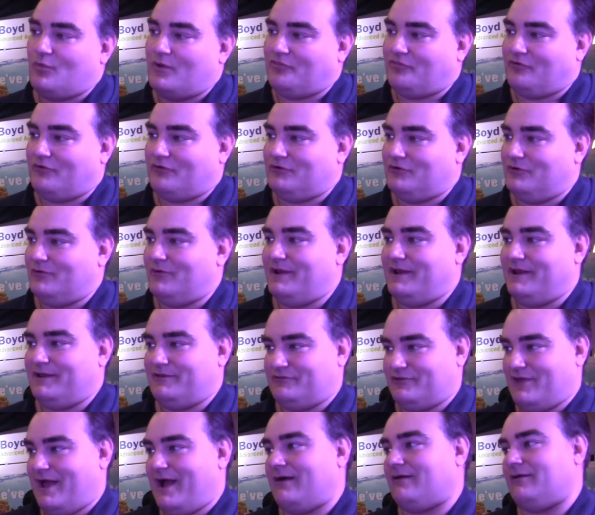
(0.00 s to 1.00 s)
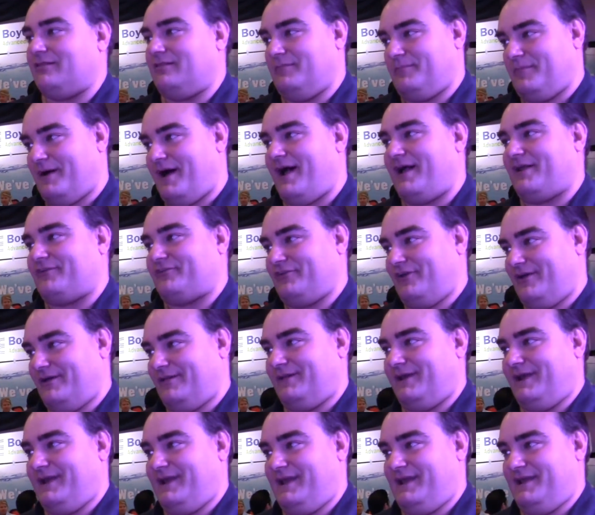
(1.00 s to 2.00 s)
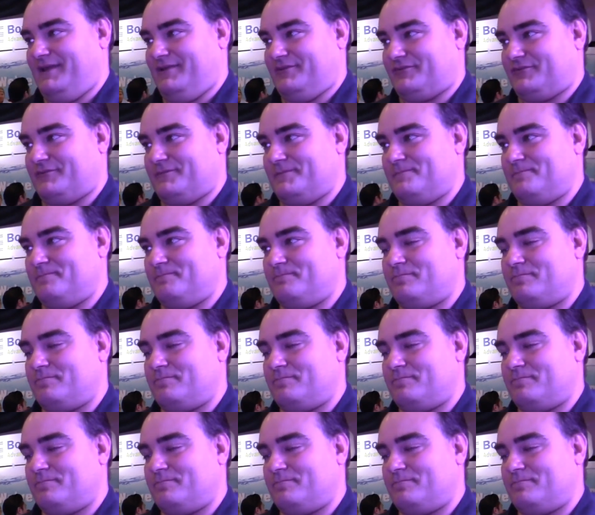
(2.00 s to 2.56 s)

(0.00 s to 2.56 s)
what they're doing is out-of-the-box LEDs.